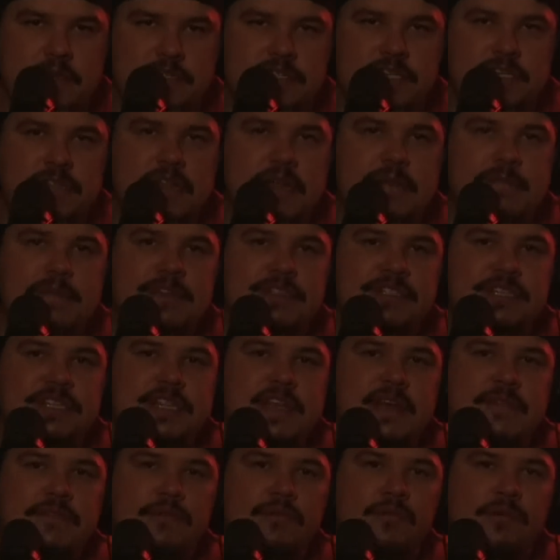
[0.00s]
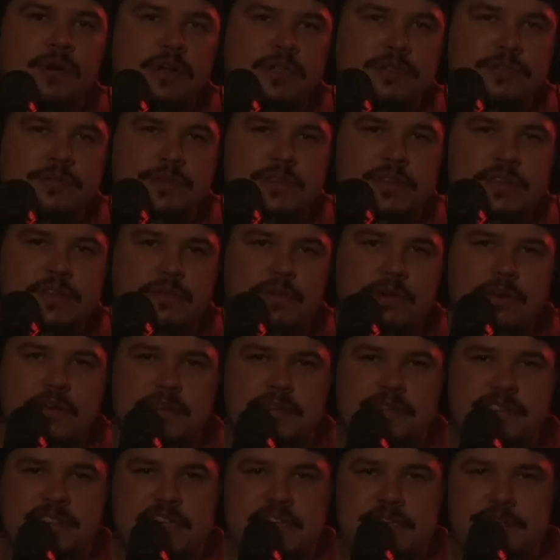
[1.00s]
She claimed that she never worked with the
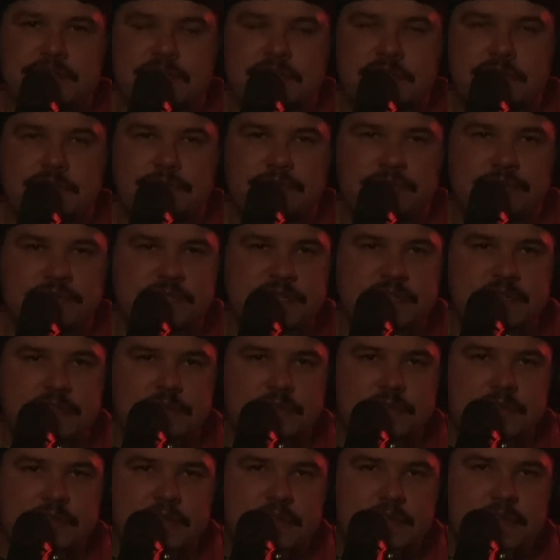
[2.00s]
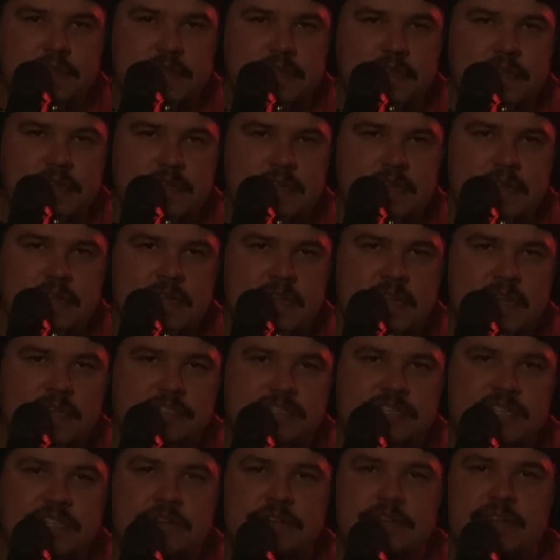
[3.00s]
organization in Brazil,
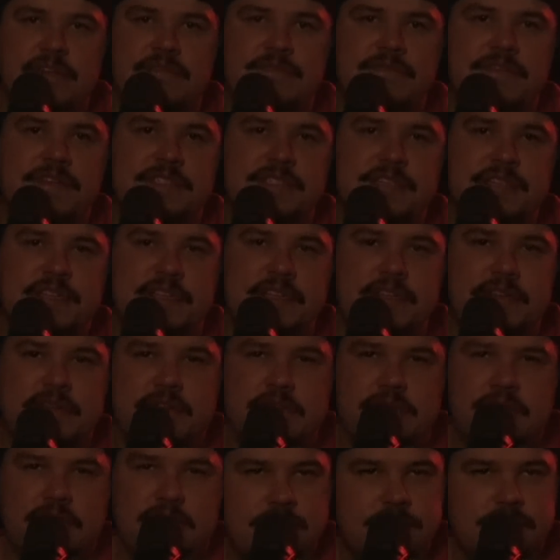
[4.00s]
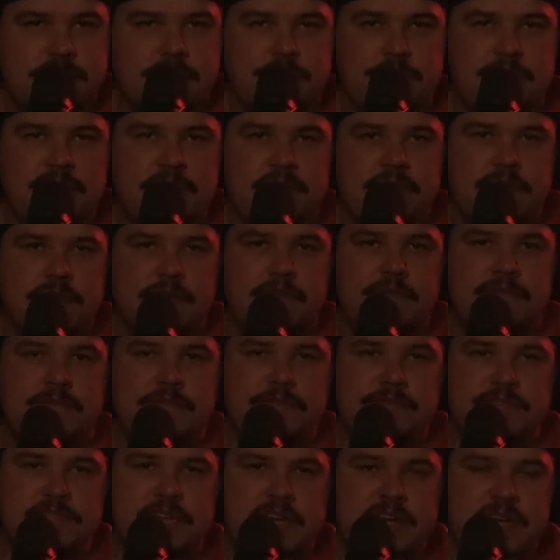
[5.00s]
and she had only visited Altamira a
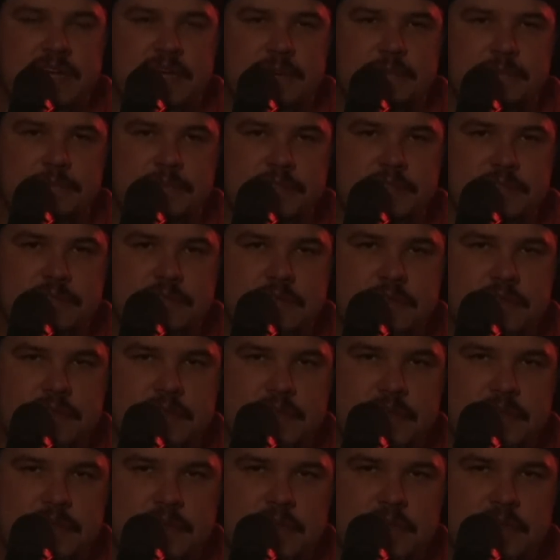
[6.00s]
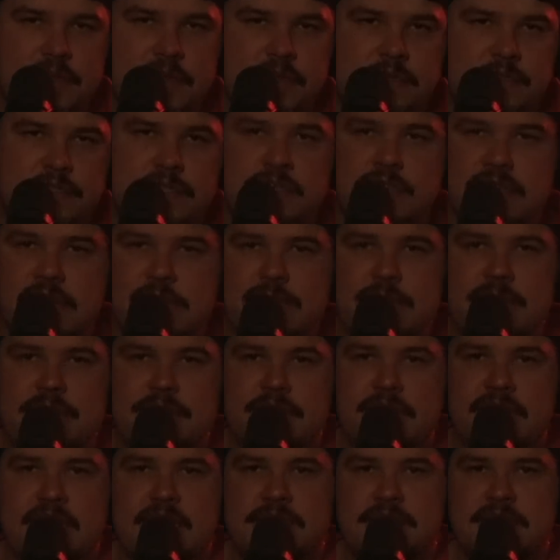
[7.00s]
few times. She claimed
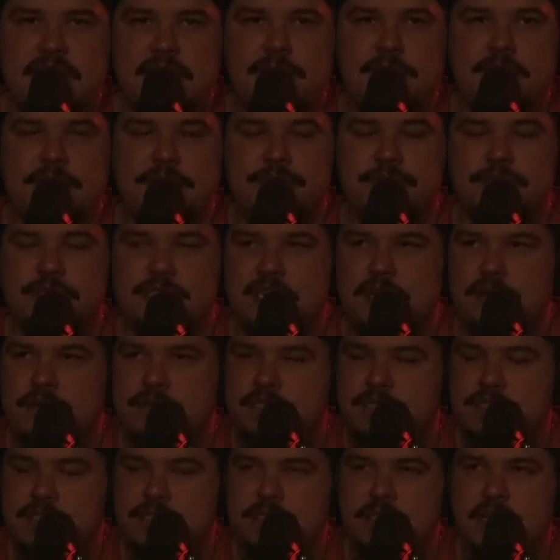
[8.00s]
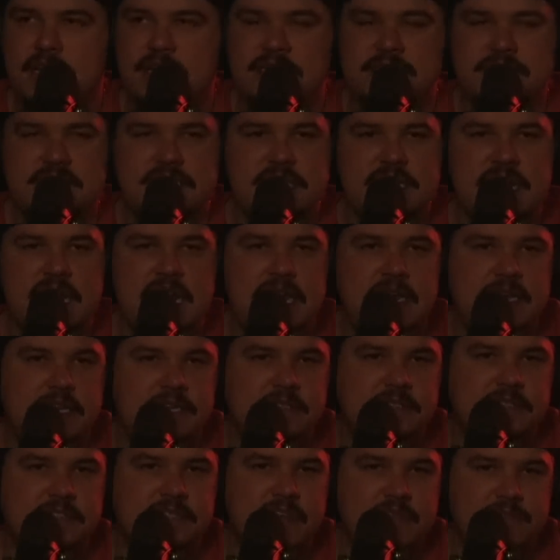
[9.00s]
that the last time that she was there was in
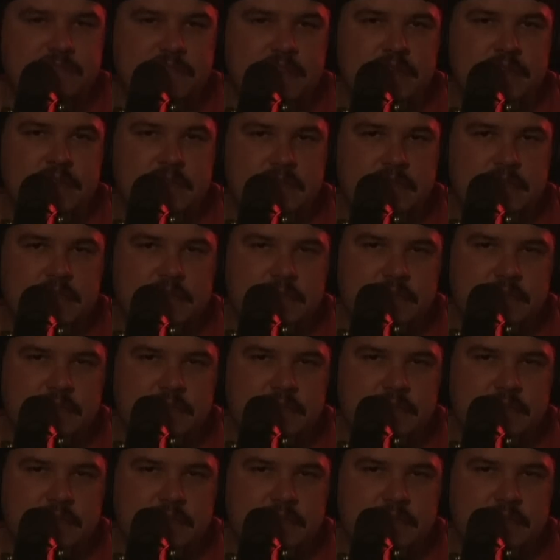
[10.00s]
1987.